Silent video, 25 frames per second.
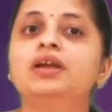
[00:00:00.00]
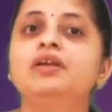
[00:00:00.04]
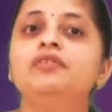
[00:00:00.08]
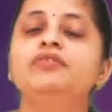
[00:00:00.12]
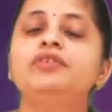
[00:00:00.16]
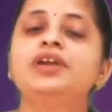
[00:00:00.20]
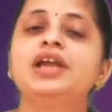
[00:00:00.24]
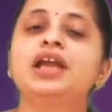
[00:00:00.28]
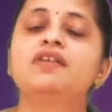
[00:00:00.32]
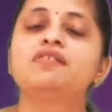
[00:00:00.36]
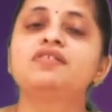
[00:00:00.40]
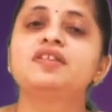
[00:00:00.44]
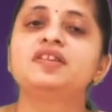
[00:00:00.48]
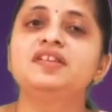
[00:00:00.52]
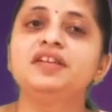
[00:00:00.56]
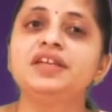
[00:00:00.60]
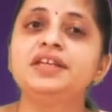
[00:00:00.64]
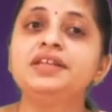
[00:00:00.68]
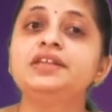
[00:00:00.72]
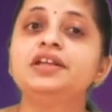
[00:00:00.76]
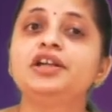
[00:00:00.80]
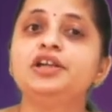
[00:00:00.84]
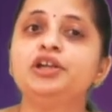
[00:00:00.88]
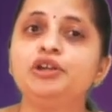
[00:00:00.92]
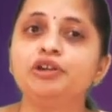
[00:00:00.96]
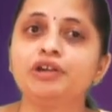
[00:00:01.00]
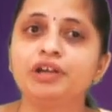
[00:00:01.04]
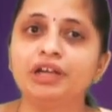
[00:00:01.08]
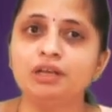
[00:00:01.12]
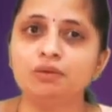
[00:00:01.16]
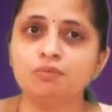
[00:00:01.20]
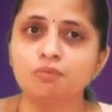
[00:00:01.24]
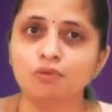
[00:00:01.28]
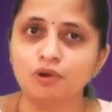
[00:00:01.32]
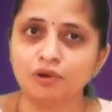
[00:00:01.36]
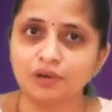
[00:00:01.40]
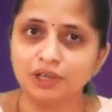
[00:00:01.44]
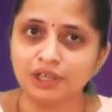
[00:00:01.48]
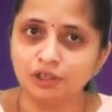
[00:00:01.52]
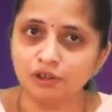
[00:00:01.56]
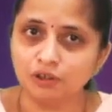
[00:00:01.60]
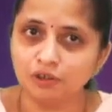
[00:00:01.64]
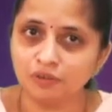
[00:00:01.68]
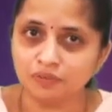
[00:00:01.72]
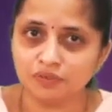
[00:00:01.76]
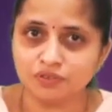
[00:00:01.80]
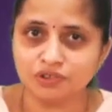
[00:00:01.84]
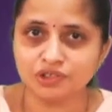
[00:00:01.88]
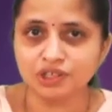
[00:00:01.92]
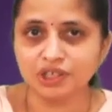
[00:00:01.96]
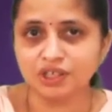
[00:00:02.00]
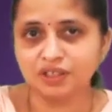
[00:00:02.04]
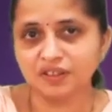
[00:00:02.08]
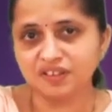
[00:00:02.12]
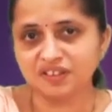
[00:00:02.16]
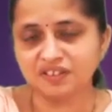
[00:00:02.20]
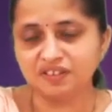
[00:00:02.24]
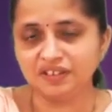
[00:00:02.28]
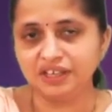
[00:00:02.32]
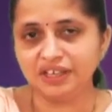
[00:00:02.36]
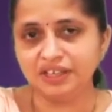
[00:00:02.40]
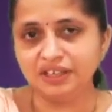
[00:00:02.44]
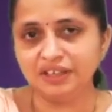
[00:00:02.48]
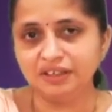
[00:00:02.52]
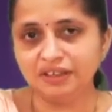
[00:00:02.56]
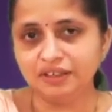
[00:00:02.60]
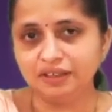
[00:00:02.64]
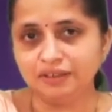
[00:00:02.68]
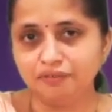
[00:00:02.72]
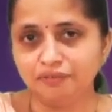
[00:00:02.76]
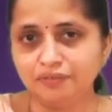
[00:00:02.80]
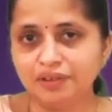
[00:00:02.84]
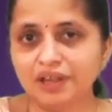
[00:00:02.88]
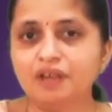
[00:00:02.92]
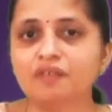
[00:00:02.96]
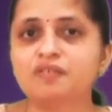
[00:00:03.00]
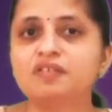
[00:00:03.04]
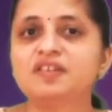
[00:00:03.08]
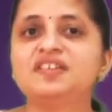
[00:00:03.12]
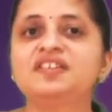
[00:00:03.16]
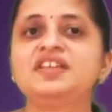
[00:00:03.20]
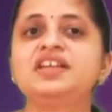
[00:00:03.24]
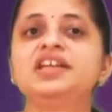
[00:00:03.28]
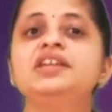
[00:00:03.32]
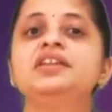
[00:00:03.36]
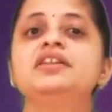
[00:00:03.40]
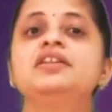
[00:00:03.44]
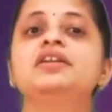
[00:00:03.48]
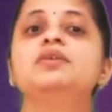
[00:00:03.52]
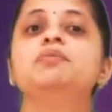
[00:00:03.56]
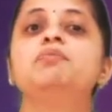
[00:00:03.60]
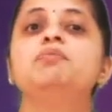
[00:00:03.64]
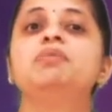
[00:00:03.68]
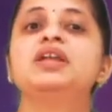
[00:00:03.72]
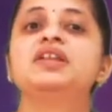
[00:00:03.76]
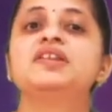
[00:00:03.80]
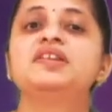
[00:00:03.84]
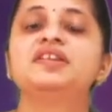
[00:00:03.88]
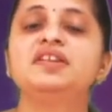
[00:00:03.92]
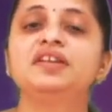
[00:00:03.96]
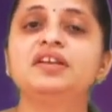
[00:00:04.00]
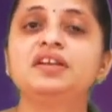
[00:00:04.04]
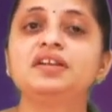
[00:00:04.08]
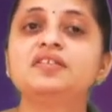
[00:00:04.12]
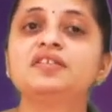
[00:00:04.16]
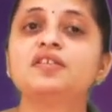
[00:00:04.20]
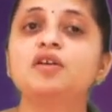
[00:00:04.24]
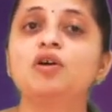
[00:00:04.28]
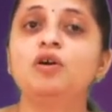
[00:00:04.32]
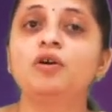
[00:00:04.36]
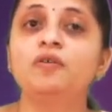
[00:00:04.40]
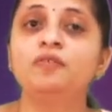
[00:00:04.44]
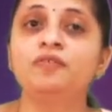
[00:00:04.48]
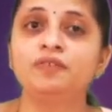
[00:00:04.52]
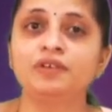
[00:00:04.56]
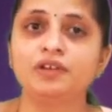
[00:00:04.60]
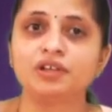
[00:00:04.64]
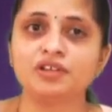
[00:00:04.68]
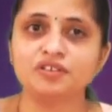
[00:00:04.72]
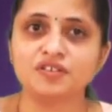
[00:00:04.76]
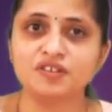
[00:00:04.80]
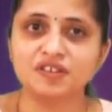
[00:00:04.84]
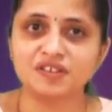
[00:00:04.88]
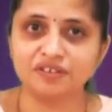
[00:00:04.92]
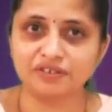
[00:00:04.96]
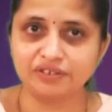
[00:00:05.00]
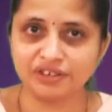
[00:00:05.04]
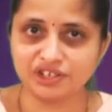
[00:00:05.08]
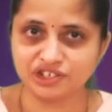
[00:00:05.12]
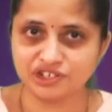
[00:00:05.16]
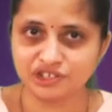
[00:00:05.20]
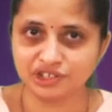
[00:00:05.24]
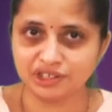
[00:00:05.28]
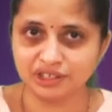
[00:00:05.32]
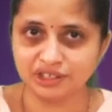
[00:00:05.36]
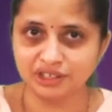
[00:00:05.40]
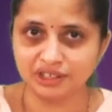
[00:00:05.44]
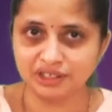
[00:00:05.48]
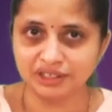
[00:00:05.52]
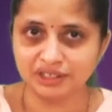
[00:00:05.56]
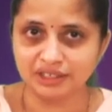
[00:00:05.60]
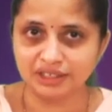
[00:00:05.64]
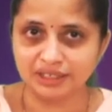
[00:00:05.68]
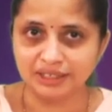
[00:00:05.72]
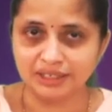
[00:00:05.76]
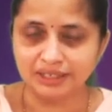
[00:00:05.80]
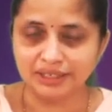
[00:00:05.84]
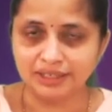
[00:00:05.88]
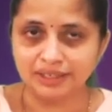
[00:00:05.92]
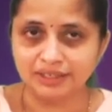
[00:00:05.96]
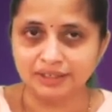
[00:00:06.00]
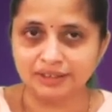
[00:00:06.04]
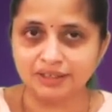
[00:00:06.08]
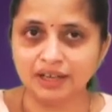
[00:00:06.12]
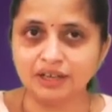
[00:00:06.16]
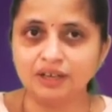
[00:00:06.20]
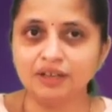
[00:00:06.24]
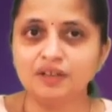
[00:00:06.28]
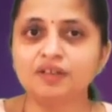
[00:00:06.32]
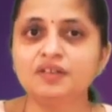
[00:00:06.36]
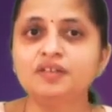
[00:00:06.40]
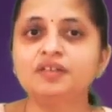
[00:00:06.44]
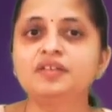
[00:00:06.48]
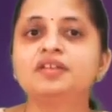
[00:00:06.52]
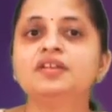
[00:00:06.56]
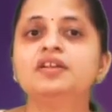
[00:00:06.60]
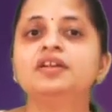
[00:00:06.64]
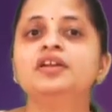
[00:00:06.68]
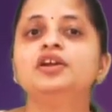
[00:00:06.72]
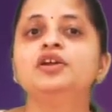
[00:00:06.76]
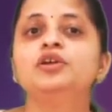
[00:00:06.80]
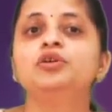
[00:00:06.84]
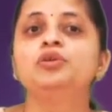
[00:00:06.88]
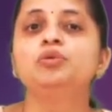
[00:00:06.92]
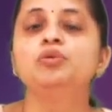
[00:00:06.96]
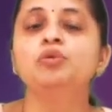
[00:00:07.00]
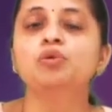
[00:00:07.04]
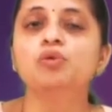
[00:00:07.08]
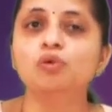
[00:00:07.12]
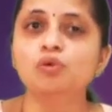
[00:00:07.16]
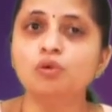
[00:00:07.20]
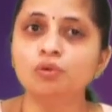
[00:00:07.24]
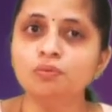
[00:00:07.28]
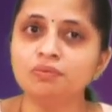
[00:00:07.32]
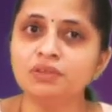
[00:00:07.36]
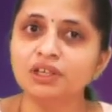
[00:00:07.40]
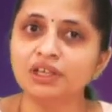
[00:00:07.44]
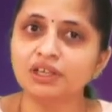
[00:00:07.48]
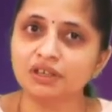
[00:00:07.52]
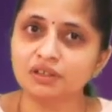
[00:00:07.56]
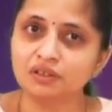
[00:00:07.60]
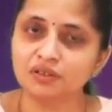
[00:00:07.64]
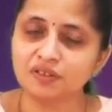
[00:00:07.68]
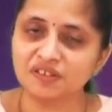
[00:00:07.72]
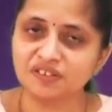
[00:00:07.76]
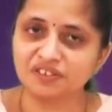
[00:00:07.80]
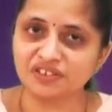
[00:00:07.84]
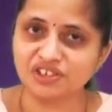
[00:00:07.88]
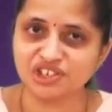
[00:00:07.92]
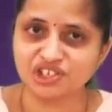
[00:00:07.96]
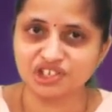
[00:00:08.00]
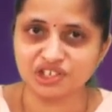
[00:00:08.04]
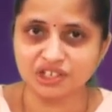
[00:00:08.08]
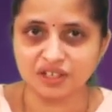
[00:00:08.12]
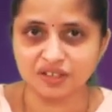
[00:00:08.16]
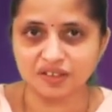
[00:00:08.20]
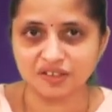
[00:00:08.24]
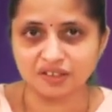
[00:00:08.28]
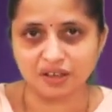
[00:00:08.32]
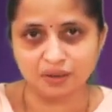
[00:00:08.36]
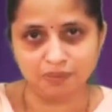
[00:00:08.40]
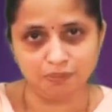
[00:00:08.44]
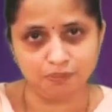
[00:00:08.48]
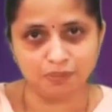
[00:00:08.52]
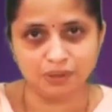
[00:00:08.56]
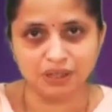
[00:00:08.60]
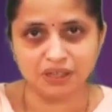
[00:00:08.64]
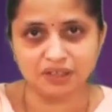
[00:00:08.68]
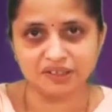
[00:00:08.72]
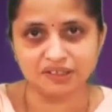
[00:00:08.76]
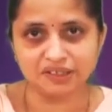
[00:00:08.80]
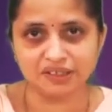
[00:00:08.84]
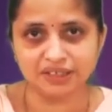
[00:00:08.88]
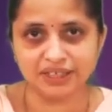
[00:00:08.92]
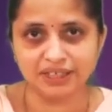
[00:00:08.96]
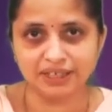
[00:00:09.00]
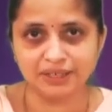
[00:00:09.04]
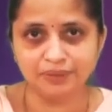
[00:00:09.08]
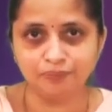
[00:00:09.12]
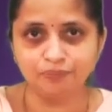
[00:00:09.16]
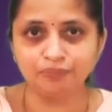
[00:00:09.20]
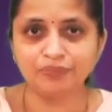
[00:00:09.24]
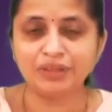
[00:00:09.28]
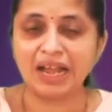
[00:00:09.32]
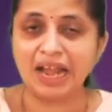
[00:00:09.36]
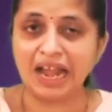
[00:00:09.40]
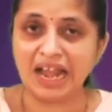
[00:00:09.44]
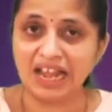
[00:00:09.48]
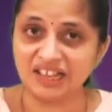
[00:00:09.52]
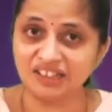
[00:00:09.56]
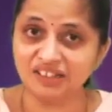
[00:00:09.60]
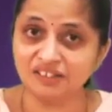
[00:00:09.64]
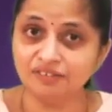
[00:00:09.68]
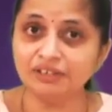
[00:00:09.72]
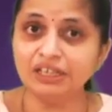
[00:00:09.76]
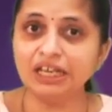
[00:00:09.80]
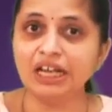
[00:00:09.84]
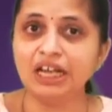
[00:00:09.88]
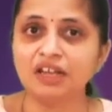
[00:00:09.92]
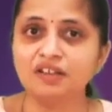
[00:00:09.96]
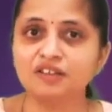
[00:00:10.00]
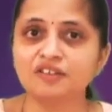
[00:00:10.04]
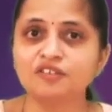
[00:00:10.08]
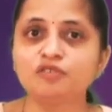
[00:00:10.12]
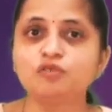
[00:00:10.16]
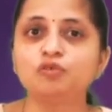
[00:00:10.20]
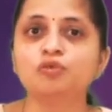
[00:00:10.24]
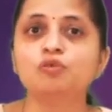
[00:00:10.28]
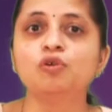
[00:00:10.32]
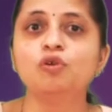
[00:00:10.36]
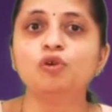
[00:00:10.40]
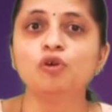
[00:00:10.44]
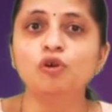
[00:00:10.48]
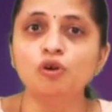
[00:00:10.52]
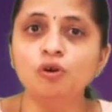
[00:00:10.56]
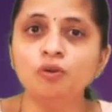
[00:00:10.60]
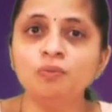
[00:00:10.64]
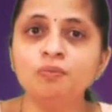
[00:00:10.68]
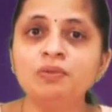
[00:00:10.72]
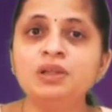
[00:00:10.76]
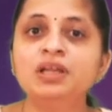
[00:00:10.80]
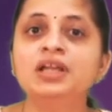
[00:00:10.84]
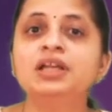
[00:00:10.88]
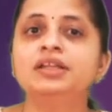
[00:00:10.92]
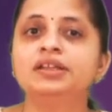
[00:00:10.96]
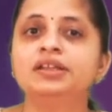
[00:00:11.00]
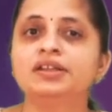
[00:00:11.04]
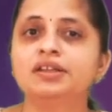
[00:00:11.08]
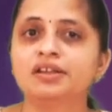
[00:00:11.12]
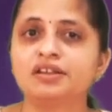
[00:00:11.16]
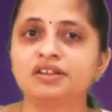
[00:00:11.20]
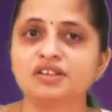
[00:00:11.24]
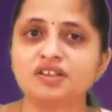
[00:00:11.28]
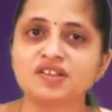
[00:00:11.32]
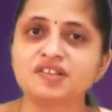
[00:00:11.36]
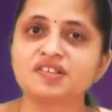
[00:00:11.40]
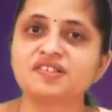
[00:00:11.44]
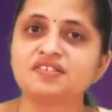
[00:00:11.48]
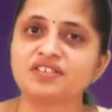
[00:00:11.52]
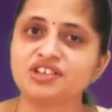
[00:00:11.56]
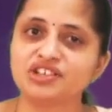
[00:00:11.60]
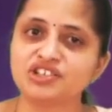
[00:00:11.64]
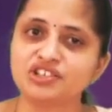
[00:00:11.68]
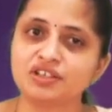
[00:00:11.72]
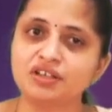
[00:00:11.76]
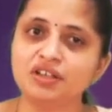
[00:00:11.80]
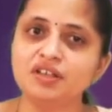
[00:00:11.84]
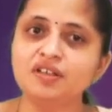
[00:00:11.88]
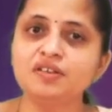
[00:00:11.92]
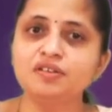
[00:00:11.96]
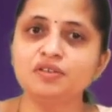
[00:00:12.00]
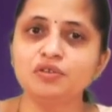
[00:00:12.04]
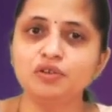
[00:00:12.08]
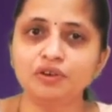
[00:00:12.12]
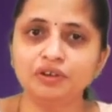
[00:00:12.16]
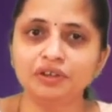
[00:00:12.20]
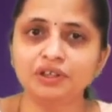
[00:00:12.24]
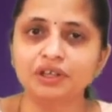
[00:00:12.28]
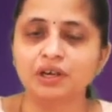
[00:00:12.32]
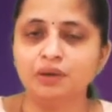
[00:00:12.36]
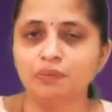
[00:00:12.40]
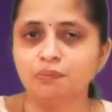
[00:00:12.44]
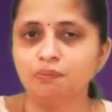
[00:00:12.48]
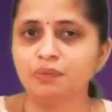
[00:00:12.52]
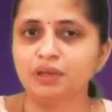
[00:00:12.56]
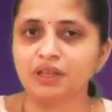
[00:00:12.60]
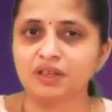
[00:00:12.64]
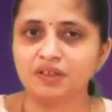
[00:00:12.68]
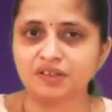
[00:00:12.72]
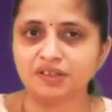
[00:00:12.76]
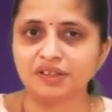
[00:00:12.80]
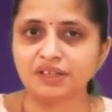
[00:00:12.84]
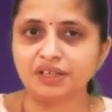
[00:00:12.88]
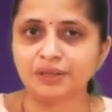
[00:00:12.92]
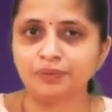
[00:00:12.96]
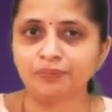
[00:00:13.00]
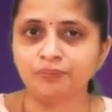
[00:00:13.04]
We have seen the dual model of GST. We have seen the basics of registration, that is, to whom the registration is compulsory, as well as to whom the registration is not compulsory.